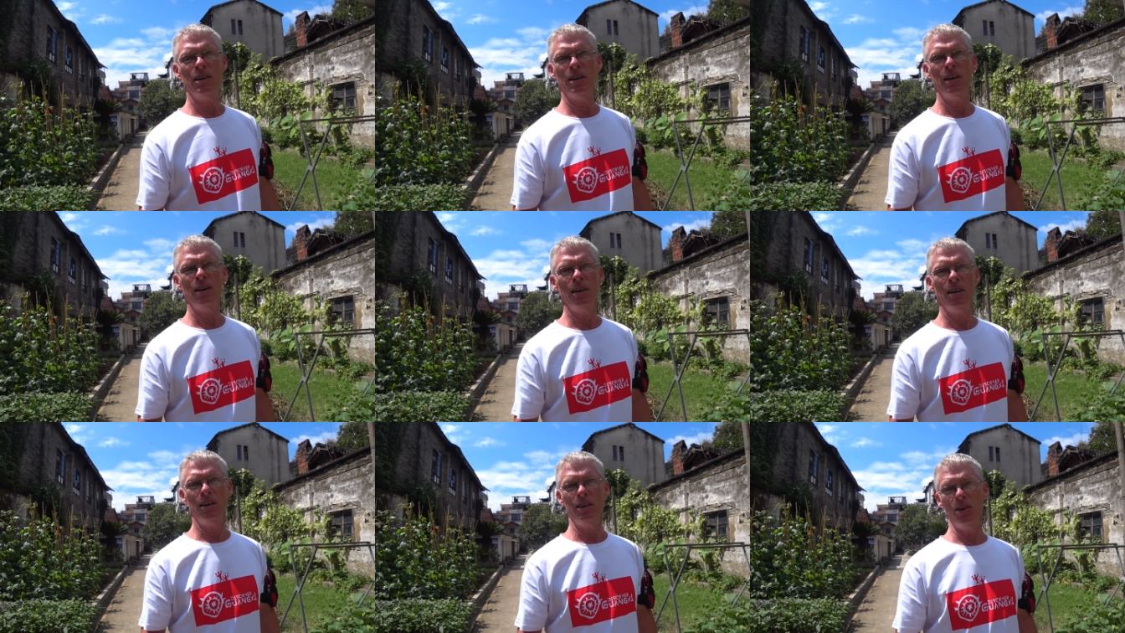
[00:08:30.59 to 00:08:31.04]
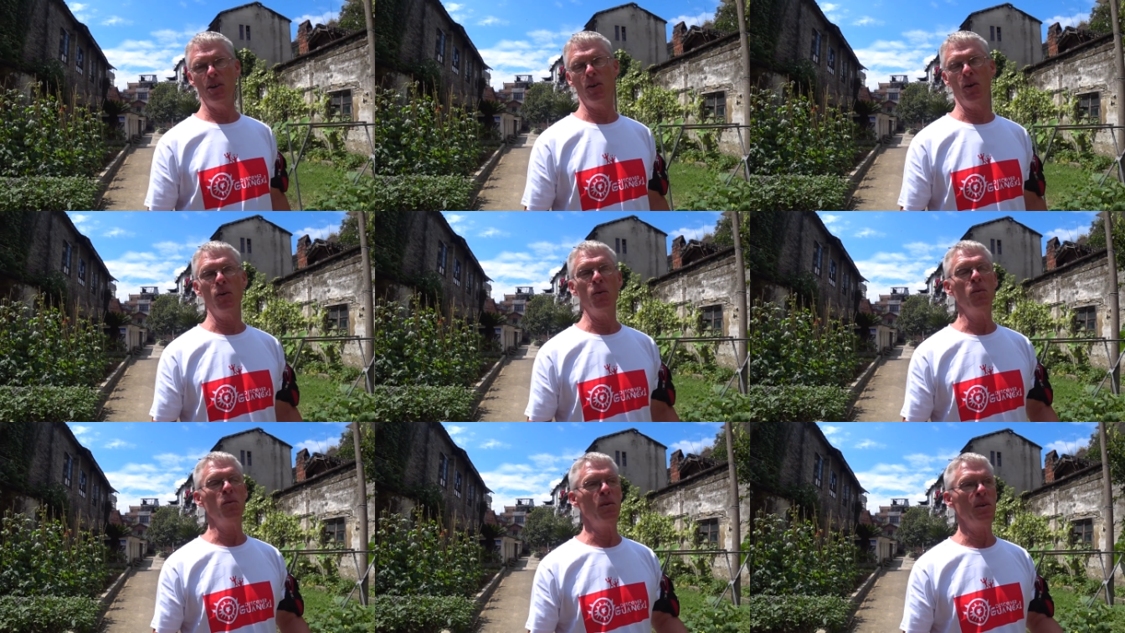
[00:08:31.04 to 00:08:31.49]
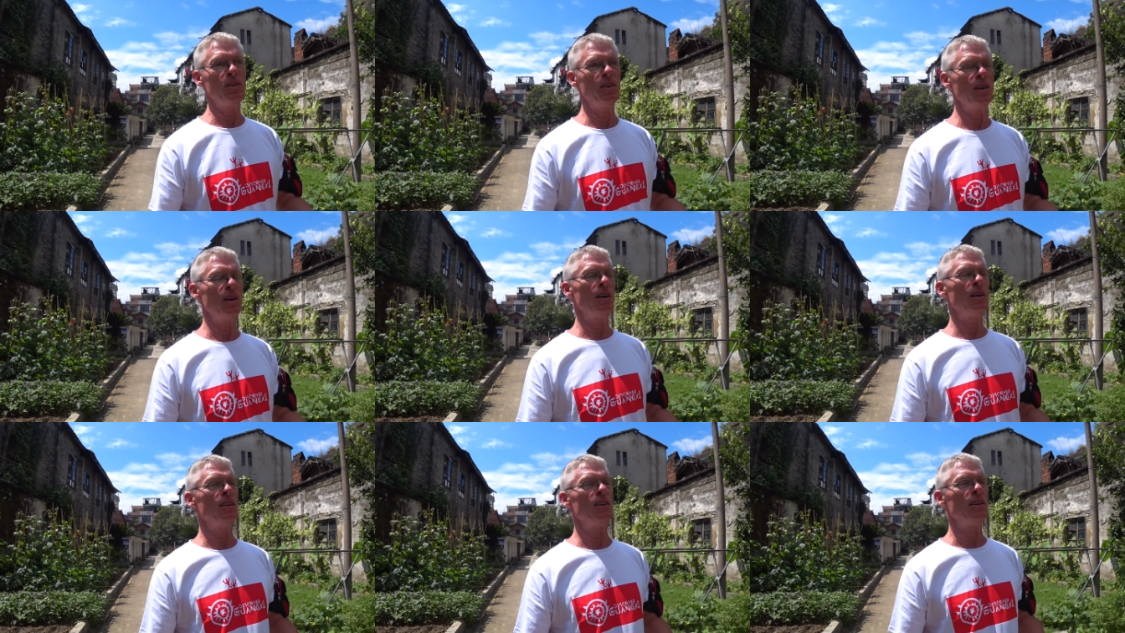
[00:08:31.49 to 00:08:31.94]
you know, with
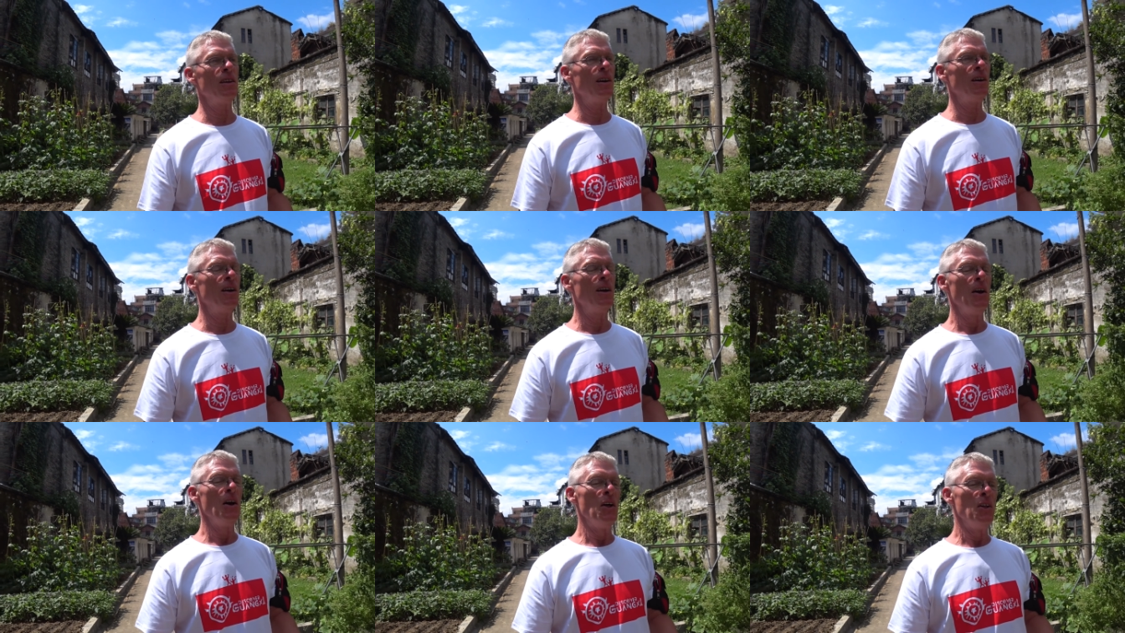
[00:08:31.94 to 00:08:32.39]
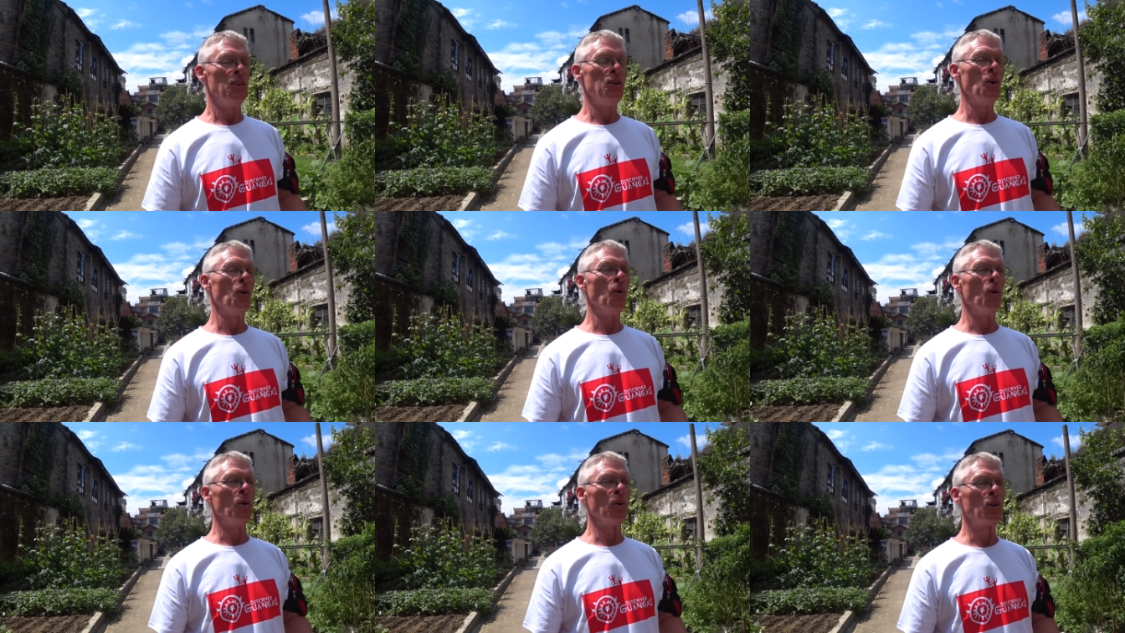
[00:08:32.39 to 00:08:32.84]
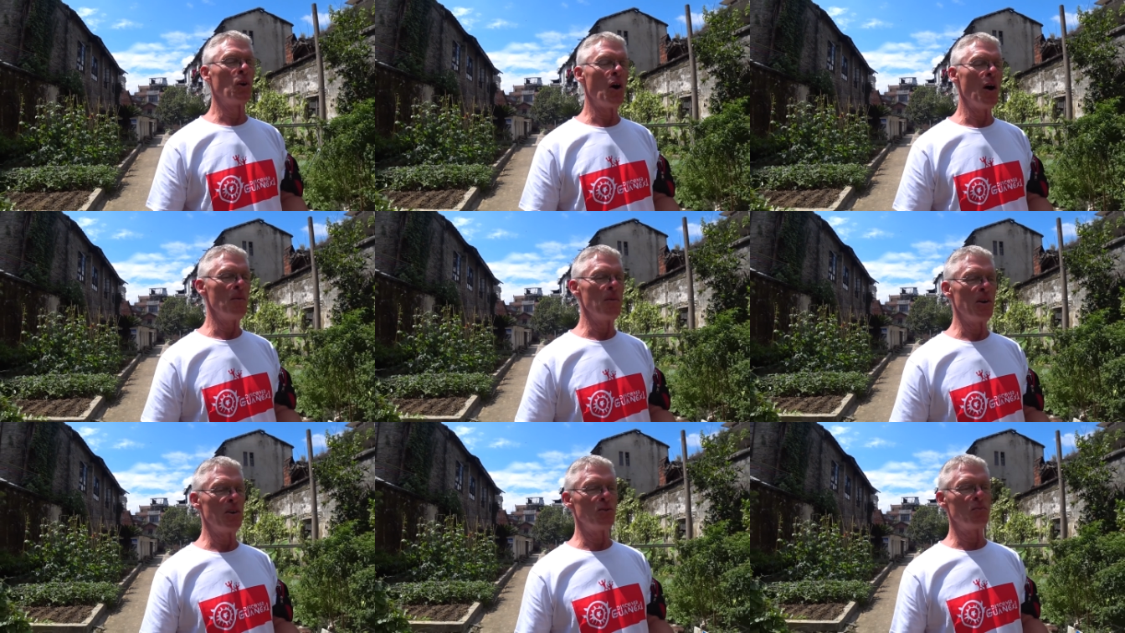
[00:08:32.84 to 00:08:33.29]
the old
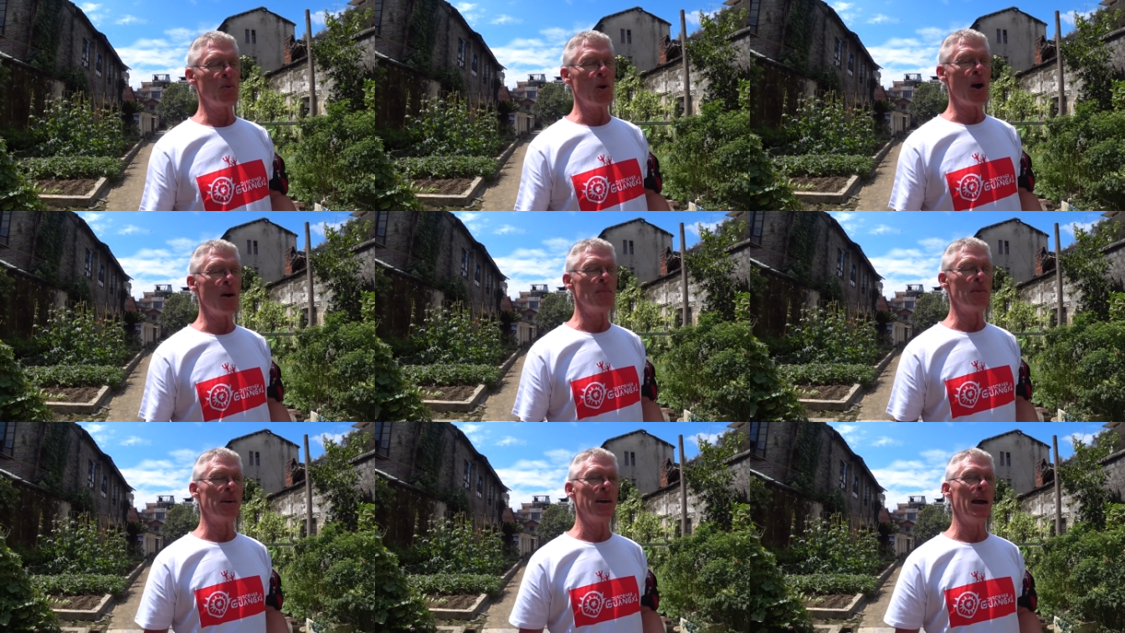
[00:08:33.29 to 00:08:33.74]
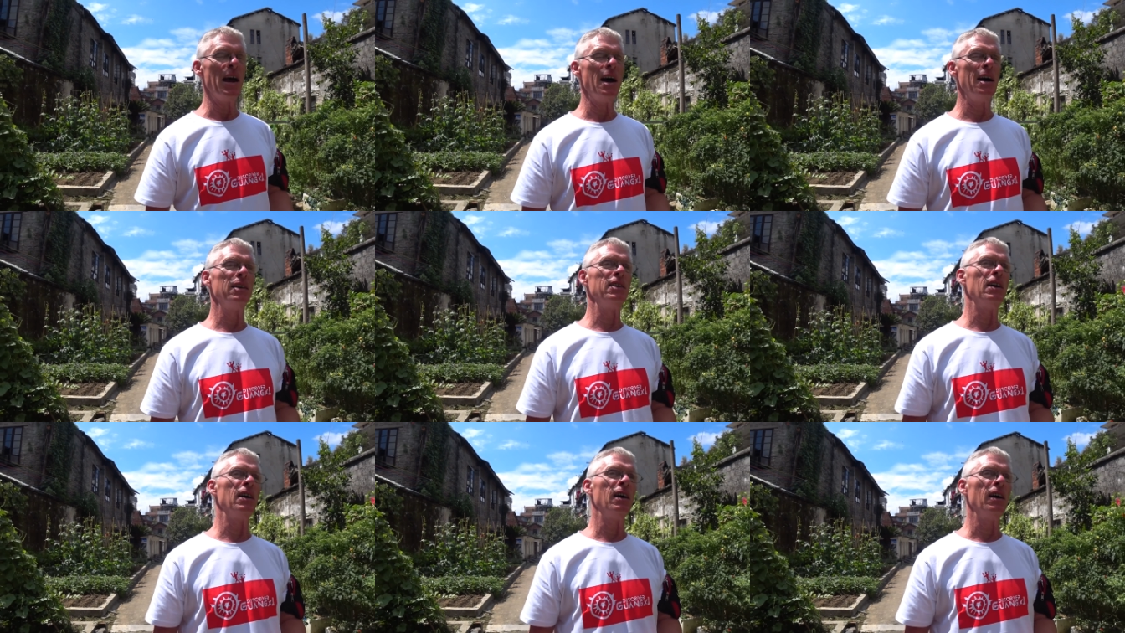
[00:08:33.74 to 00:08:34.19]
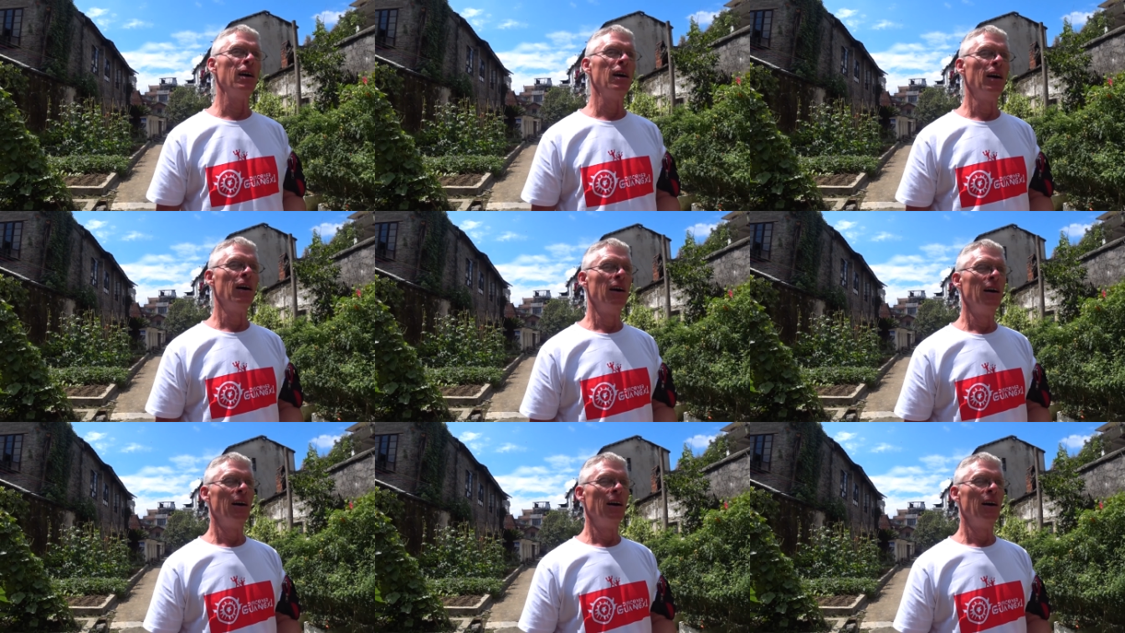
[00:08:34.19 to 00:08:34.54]
communist propaganda